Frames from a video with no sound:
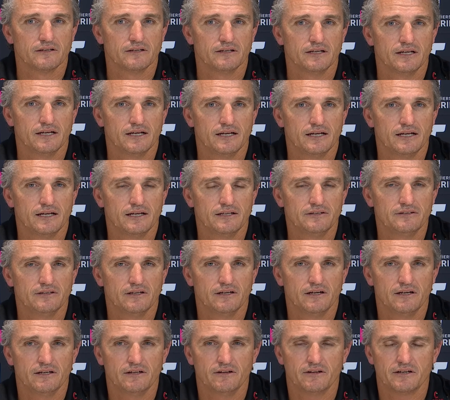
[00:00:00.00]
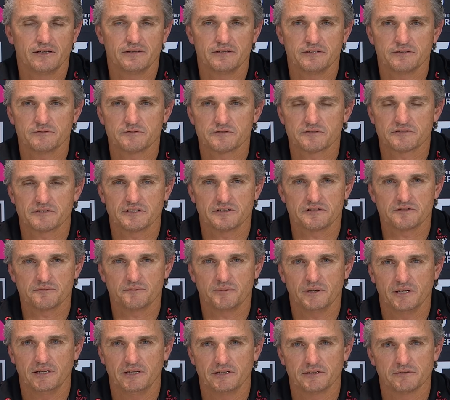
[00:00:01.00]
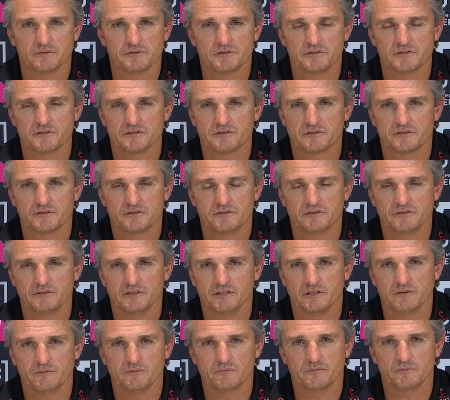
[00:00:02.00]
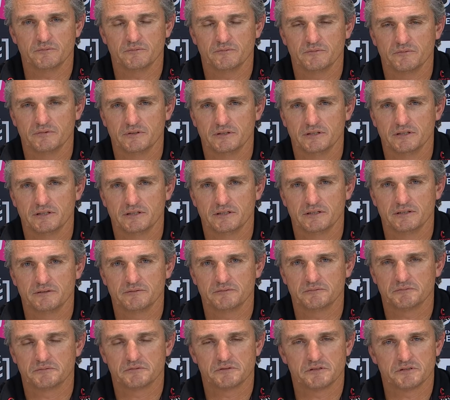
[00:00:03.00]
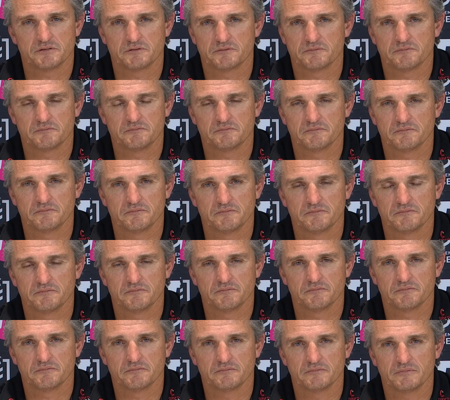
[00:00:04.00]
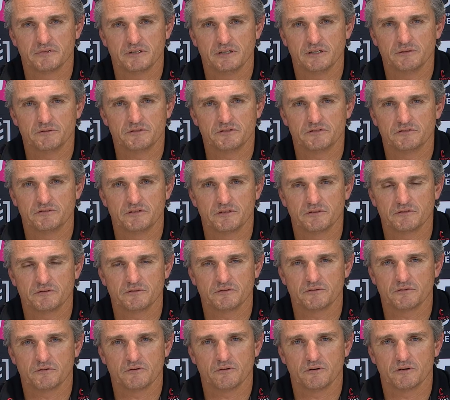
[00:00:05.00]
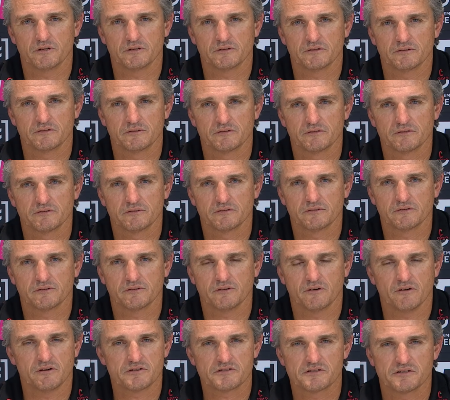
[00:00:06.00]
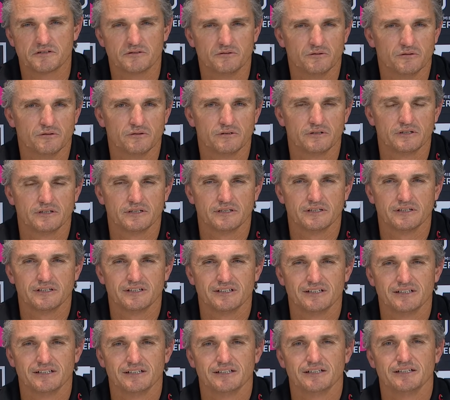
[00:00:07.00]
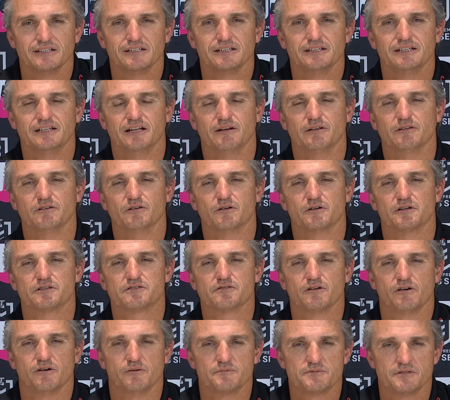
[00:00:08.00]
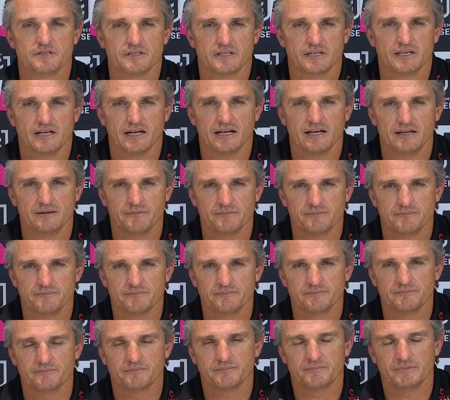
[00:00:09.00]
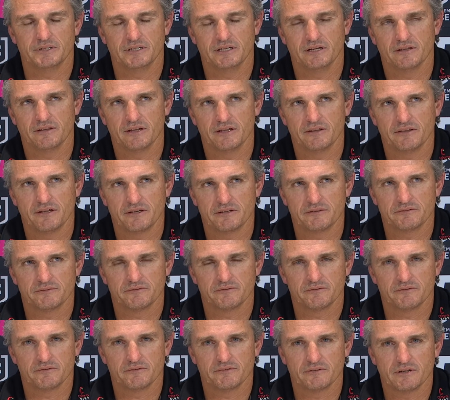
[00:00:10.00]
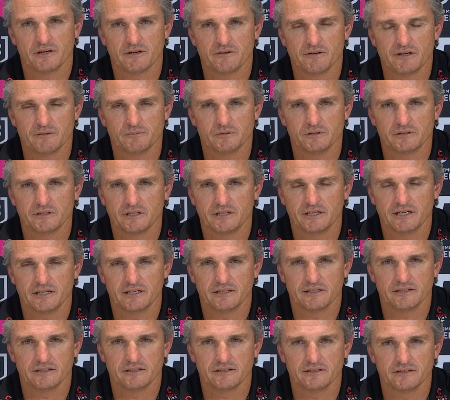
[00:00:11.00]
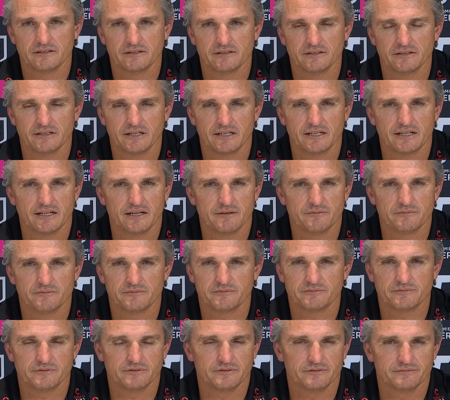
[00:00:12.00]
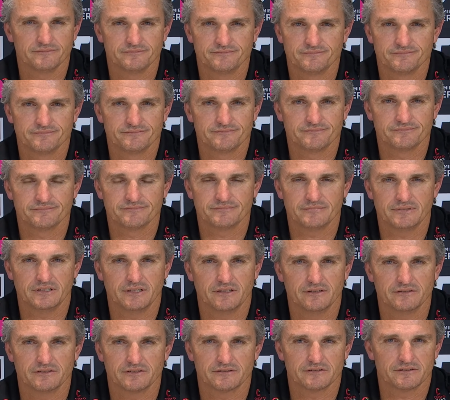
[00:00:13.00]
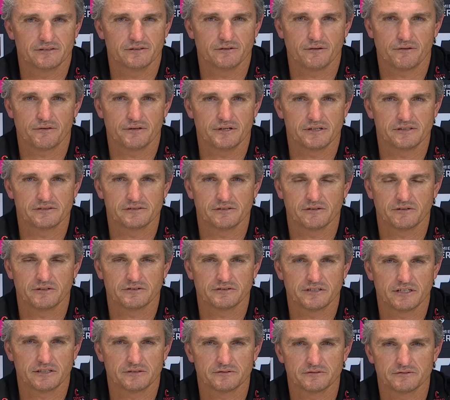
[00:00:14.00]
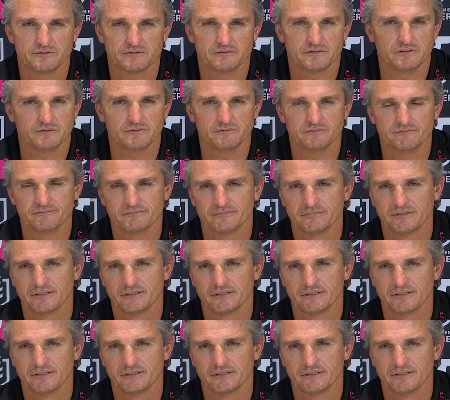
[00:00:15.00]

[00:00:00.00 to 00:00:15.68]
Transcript: Uh, no, I don't think there was a sense of panic. It was just, you know, uh, just, yeah, just it couldn't quite ice it or, you know, a lot of times in the game, you know, they, they, they were able to get a leg up for, you know, just little things, high tackles, little